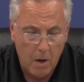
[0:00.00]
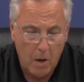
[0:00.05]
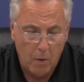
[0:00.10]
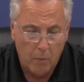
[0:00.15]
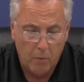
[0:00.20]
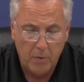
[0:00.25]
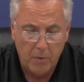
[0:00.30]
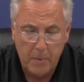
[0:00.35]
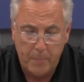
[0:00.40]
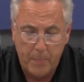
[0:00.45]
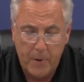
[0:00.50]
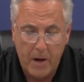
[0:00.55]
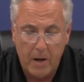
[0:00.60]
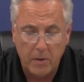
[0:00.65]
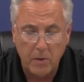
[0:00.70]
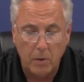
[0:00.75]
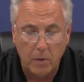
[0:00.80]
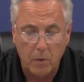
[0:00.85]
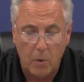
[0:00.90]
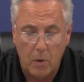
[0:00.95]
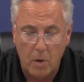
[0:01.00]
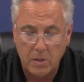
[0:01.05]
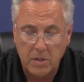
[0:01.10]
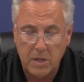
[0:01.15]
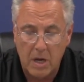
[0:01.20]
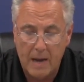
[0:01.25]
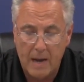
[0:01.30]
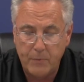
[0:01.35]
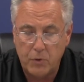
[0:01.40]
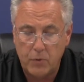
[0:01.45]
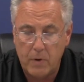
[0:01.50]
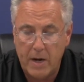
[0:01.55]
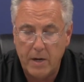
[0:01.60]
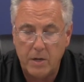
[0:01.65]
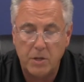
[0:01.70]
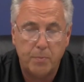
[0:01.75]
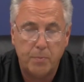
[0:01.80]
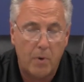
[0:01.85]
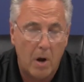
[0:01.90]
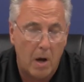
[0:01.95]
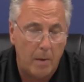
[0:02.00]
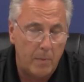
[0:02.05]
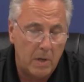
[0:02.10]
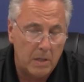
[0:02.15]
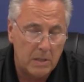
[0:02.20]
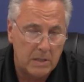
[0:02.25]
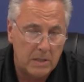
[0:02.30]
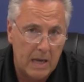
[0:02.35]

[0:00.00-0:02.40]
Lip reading: We repaired the long-time drainage problem on